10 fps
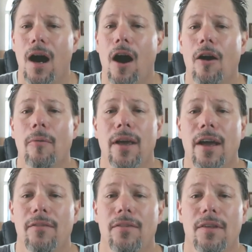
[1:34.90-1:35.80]
Our
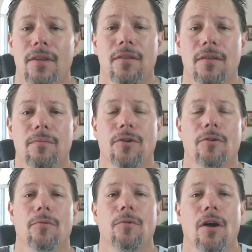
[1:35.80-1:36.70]
behave.
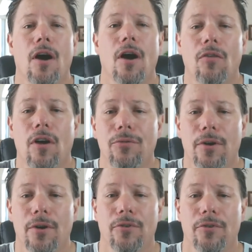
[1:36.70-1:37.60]
So our loved
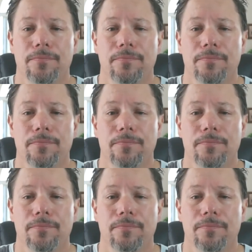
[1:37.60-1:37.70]
ones.